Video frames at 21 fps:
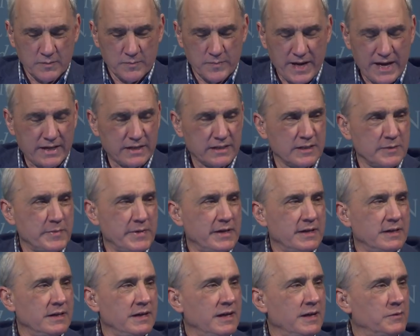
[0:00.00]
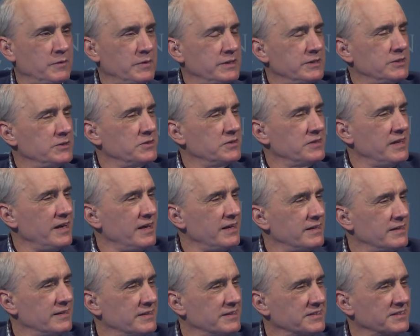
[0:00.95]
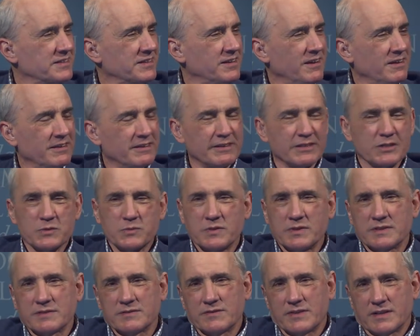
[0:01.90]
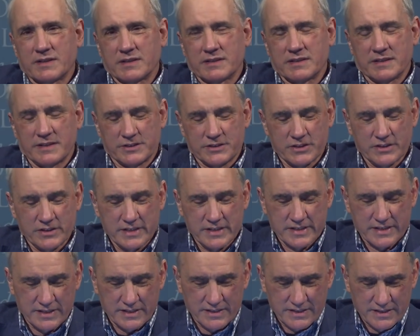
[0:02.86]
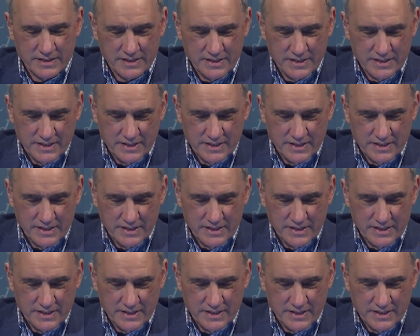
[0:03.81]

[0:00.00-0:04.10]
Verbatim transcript: McNamara. I wonder who that is. Colin is one of our attorneys here.